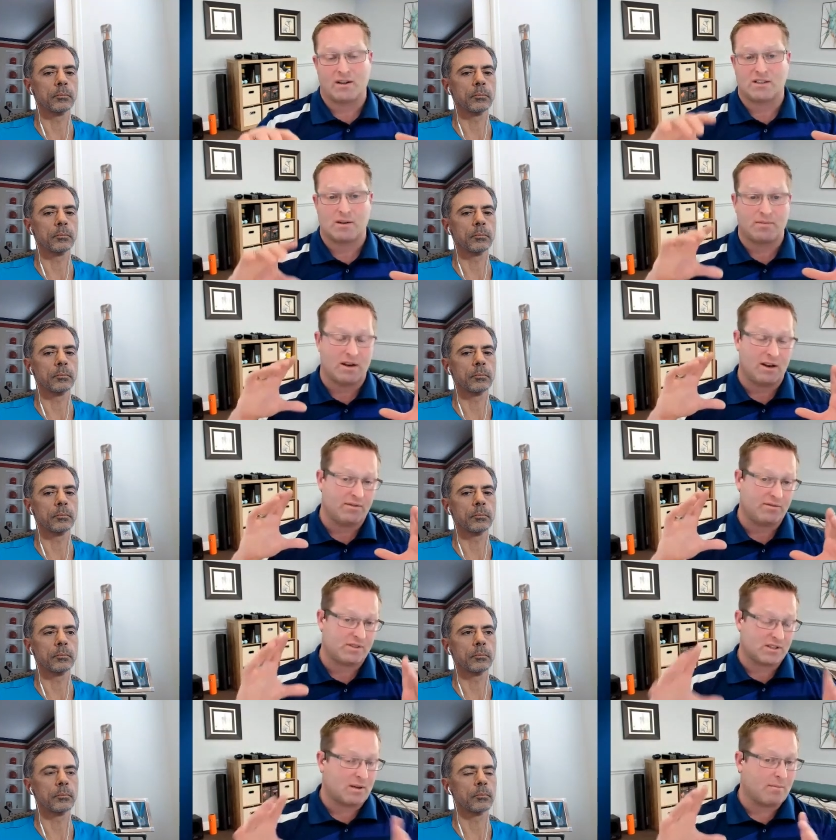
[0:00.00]
Speaker 1: on something if
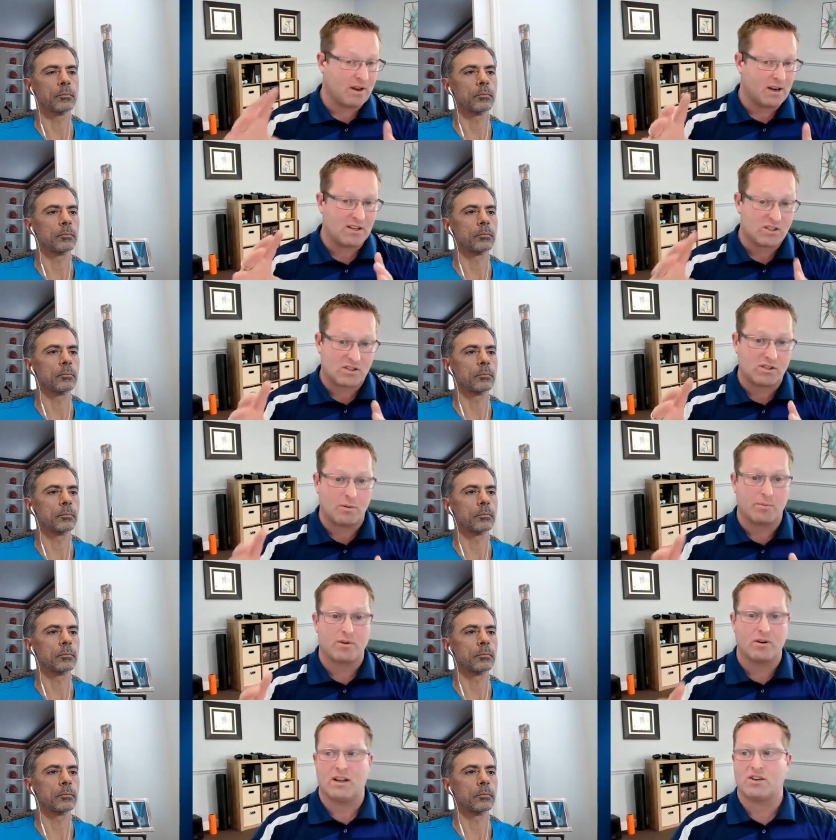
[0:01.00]
somebody's
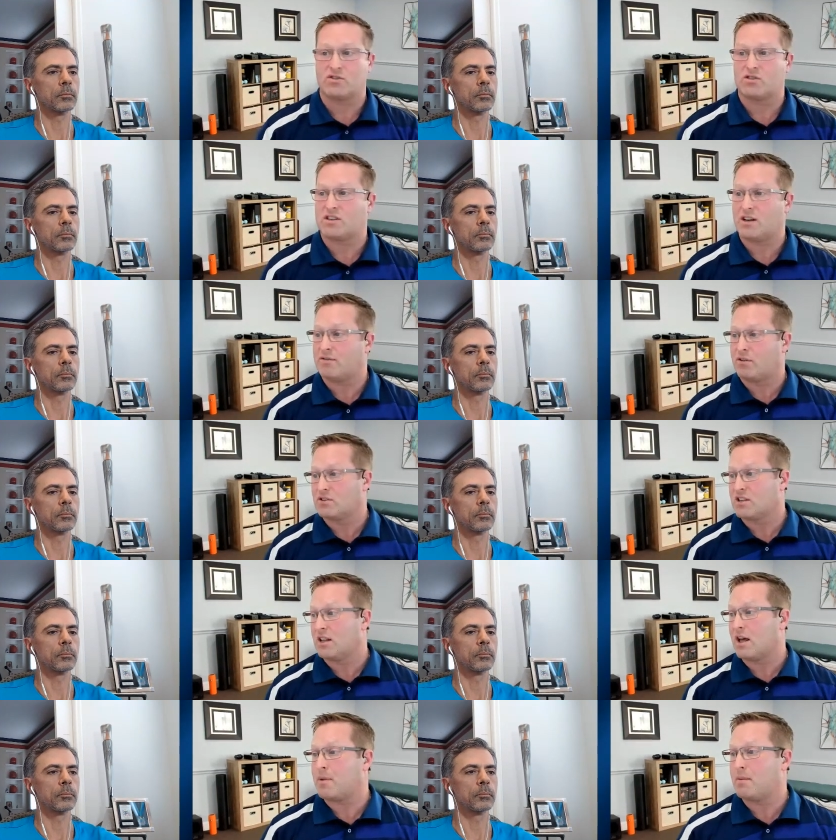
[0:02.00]
super interested, if there's a
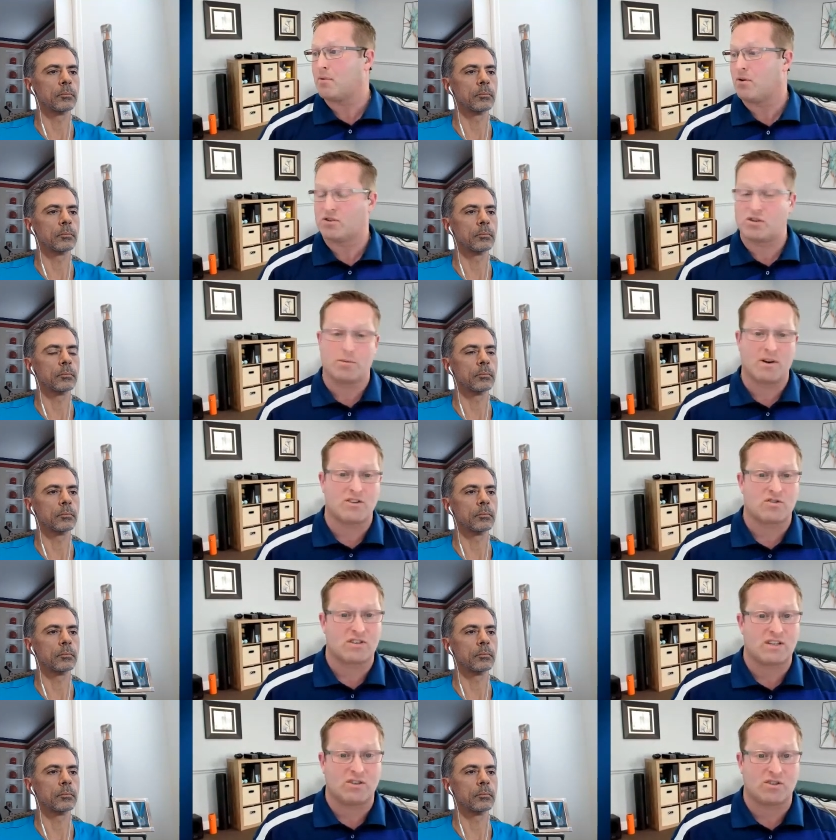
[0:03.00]
lot of people who are super
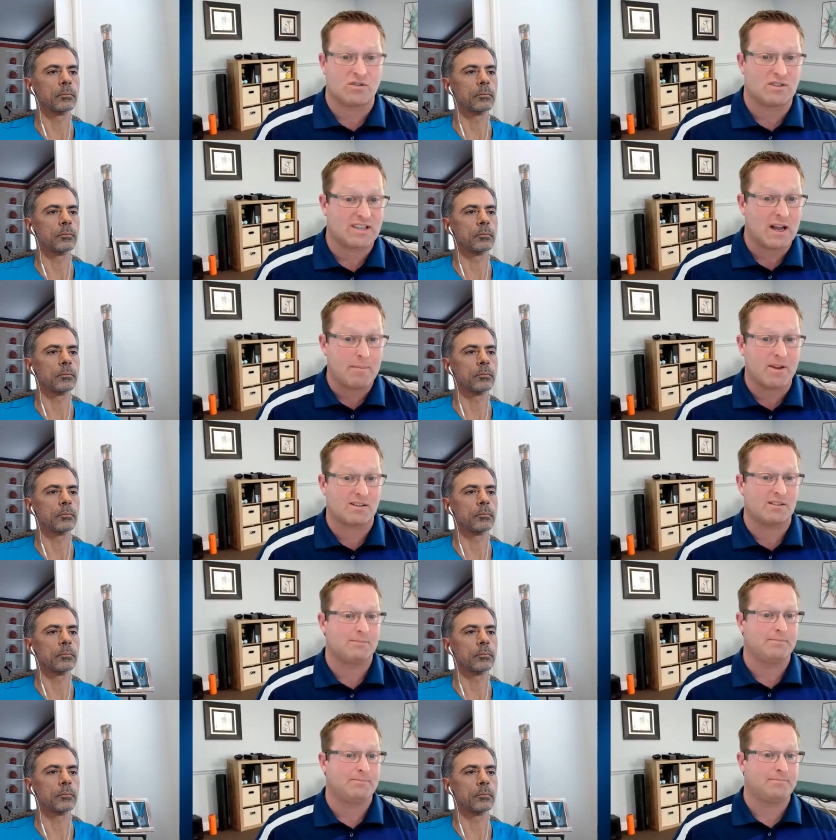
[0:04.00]
interested in certain topics.
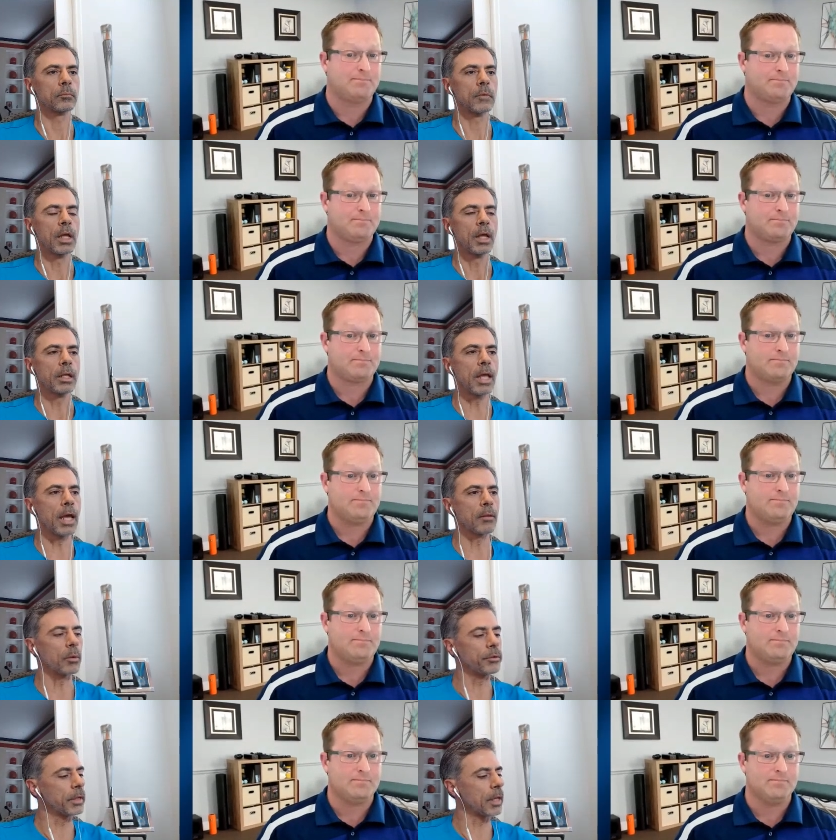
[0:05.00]
Speaker 2: Yeah,
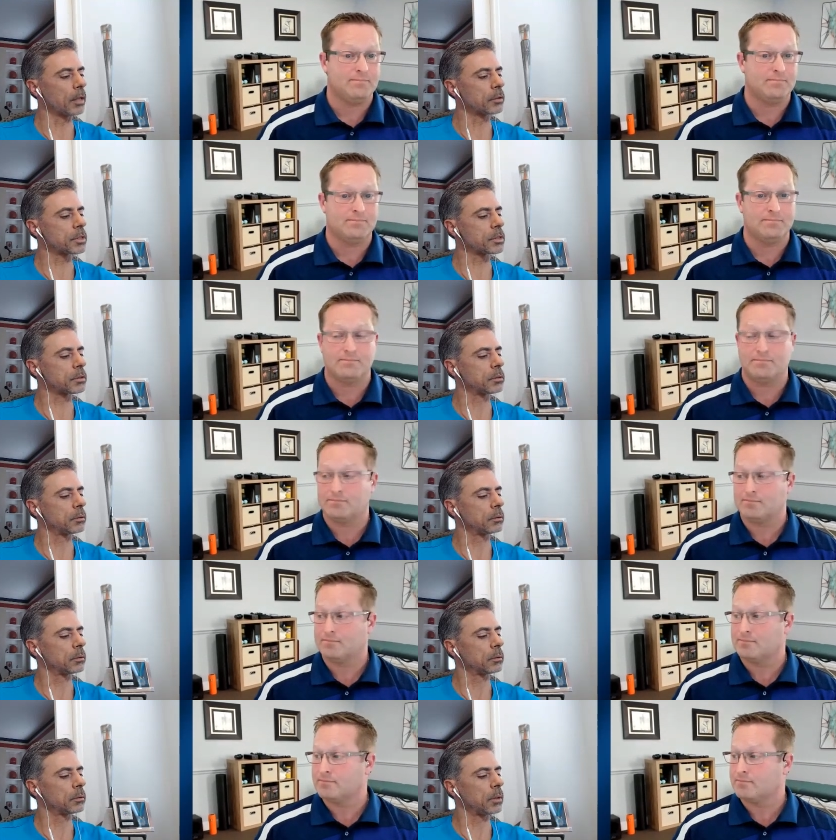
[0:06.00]
and one thing I'll just
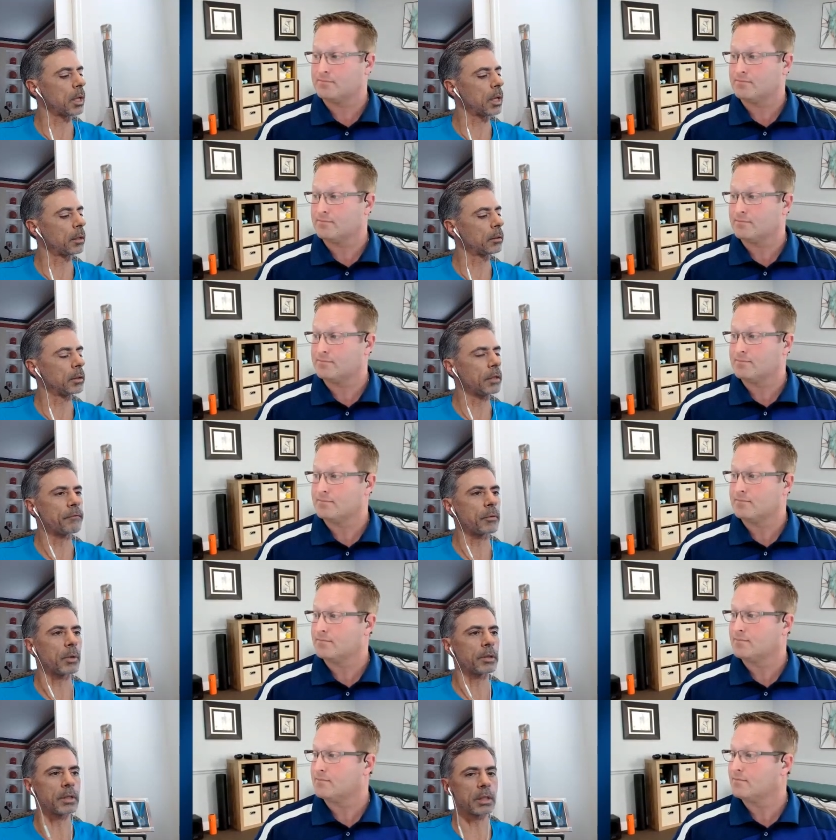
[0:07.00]
uh, leave
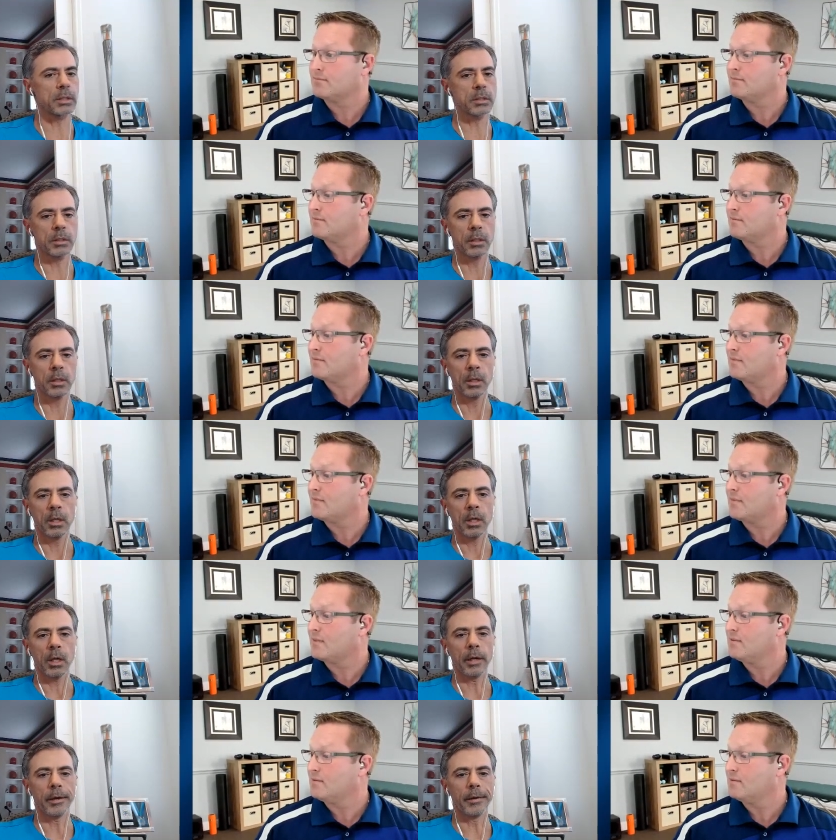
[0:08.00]
you with is
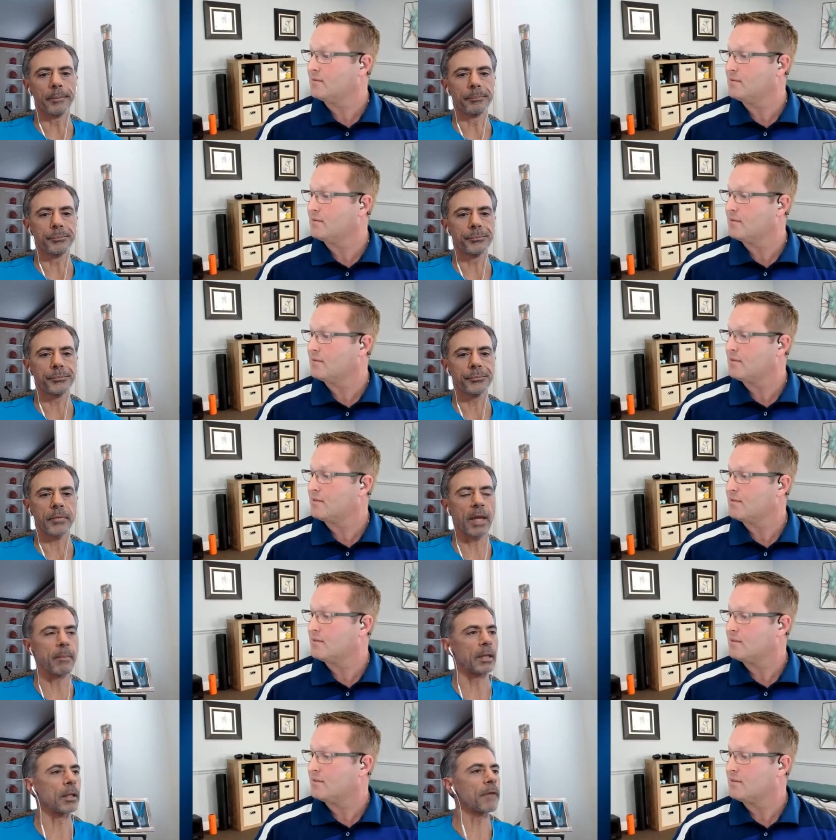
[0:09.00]
um,
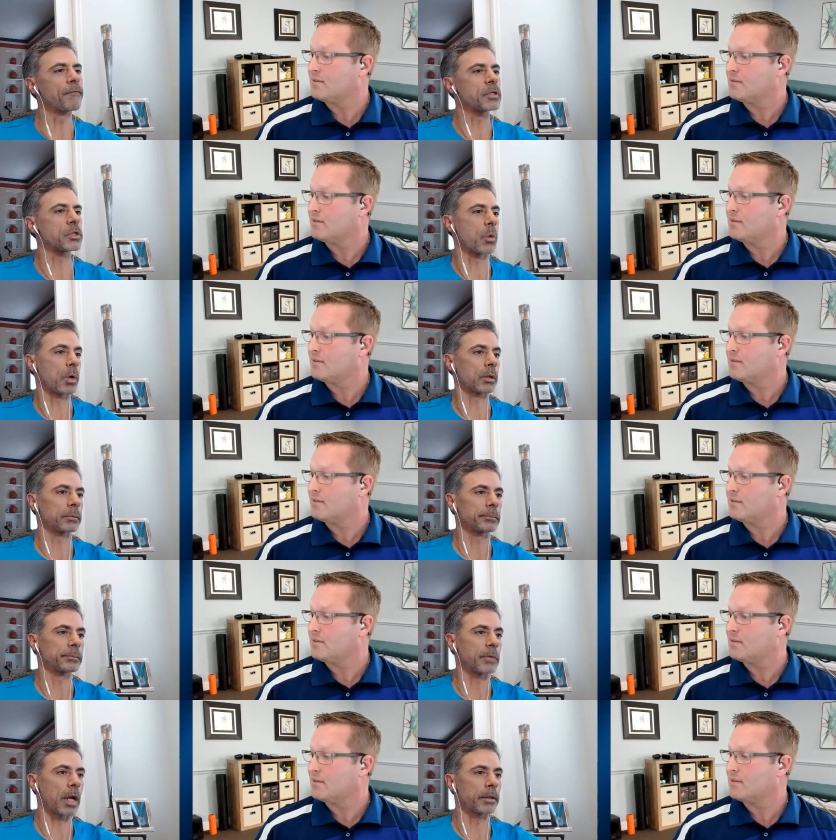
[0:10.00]
hey man, life is short,
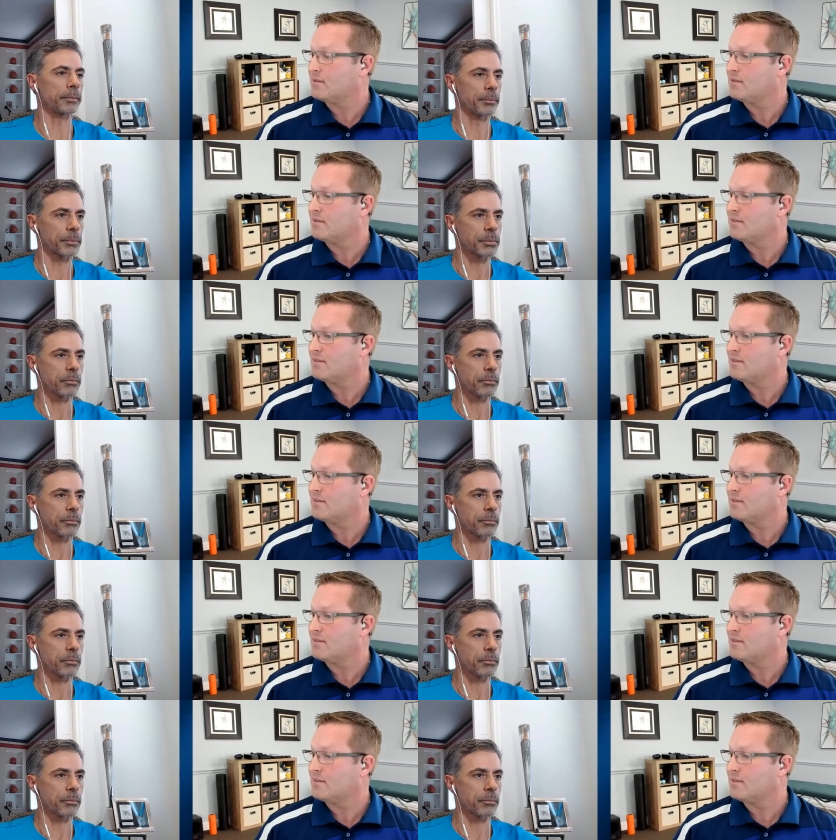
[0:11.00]
right?